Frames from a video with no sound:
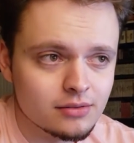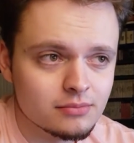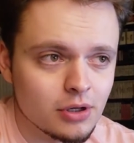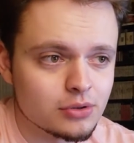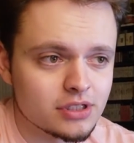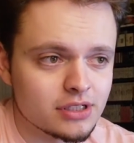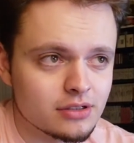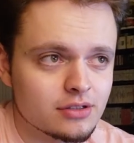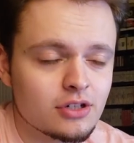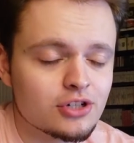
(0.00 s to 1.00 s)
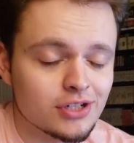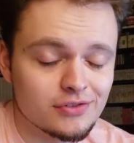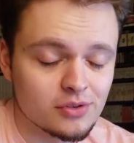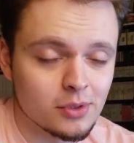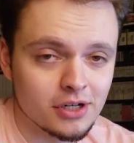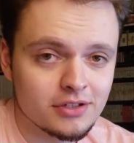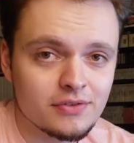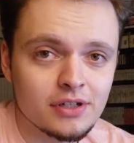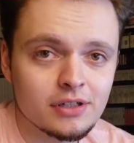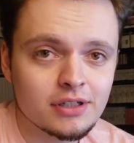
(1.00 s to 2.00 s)
Mostly because she's from
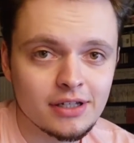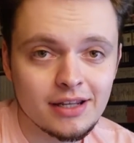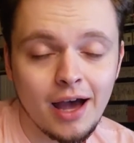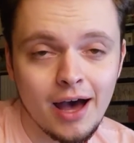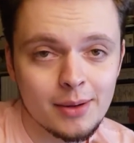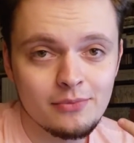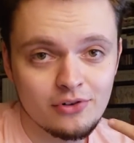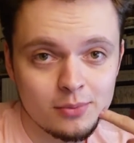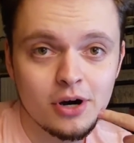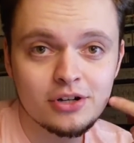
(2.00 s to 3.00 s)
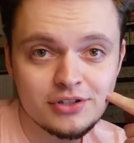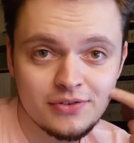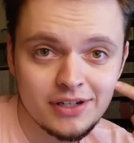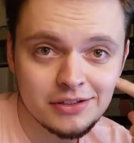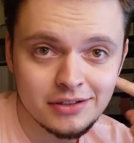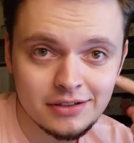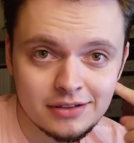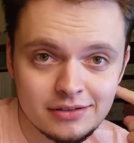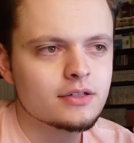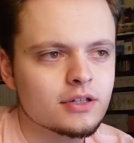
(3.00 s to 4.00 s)
Huddersfield, and I'm from Huddersfield,
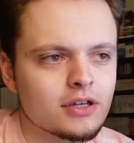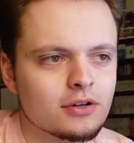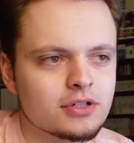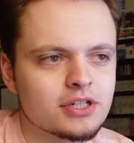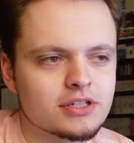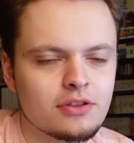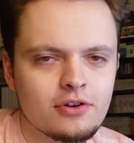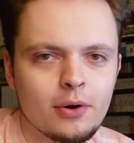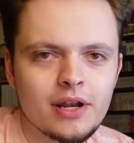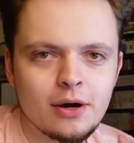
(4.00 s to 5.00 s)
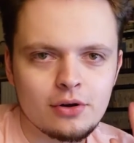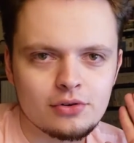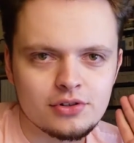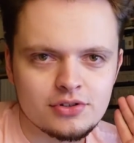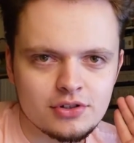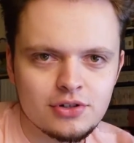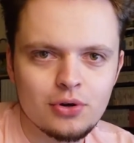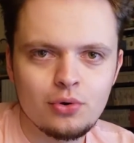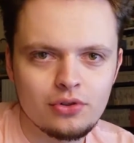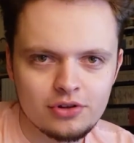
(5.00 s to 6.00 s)
So, you know, she's throwing out all this
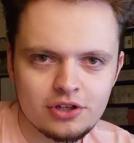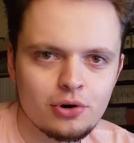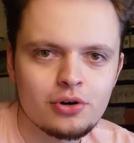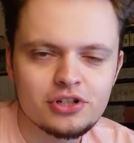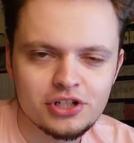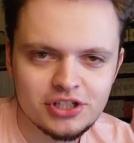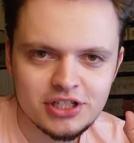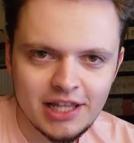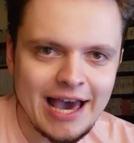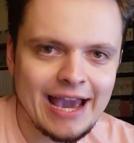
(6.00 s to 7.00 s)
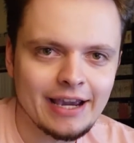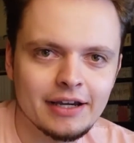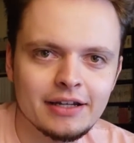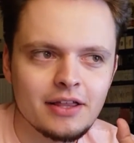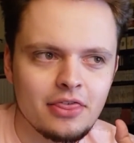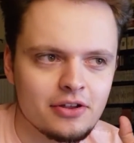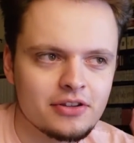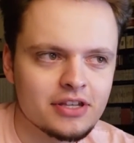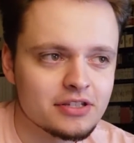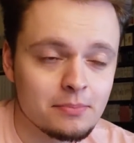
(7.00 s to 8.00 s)
northern Yorkshire slang that
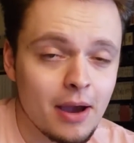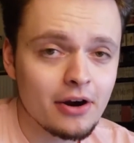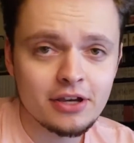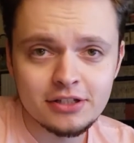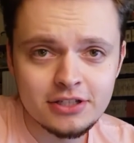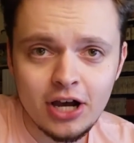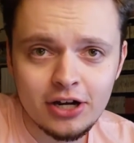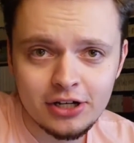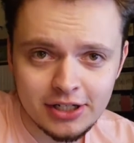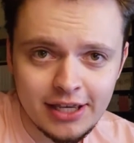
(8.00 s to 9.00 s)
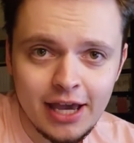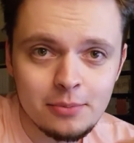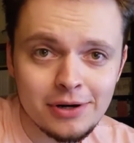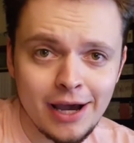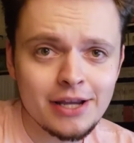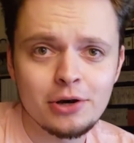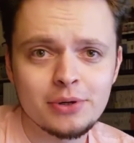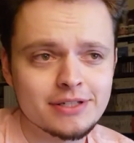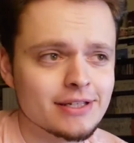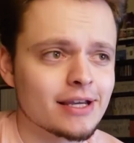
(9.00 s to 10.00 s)
these Americans aren't gonna get, but I know
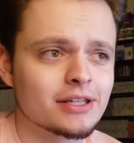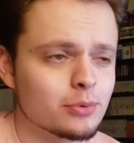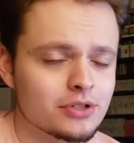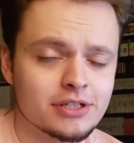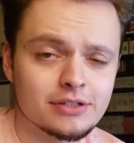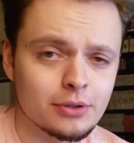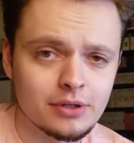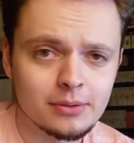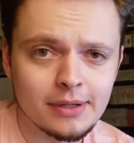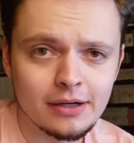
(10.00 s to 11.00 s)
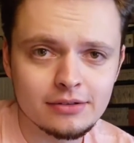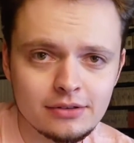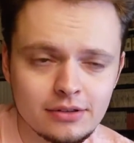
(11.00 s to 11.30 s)
exactly what she's talking about.